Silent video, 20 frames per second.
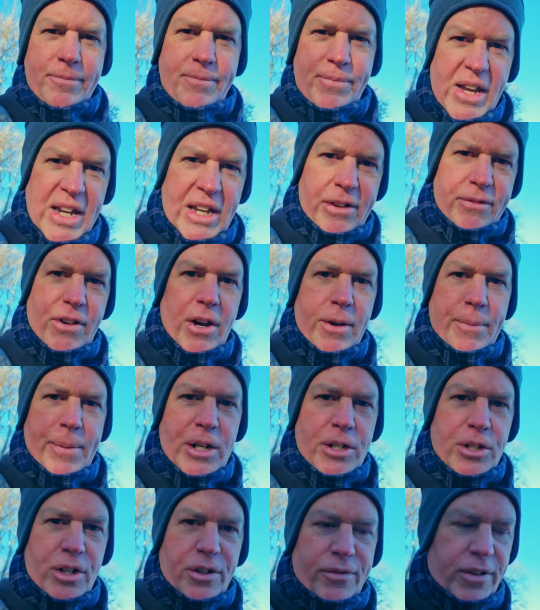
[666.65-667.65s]
Thank you very
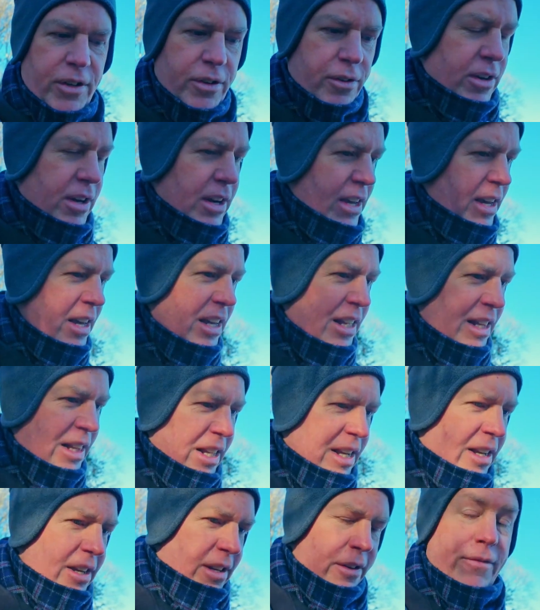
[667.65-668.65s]
much if you
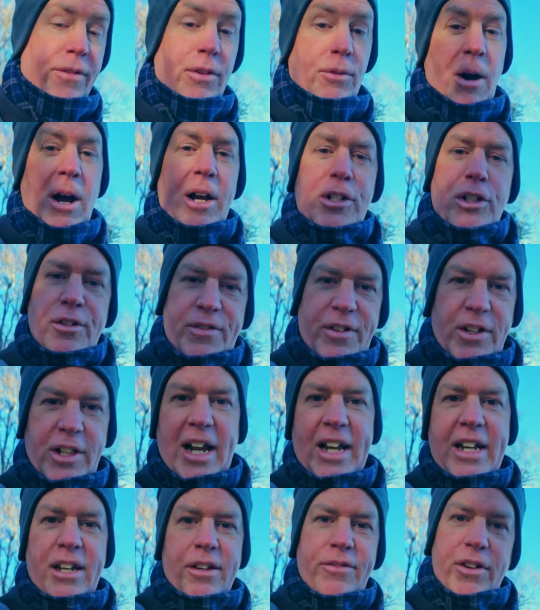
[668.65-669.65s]
watch, if you
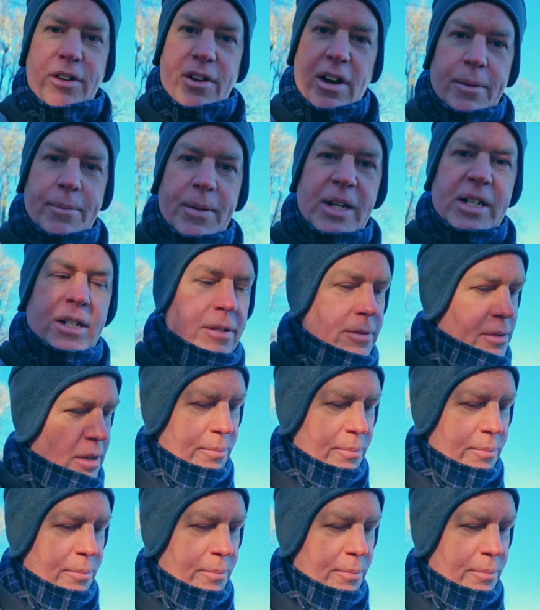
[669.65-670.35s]
like, if you comment.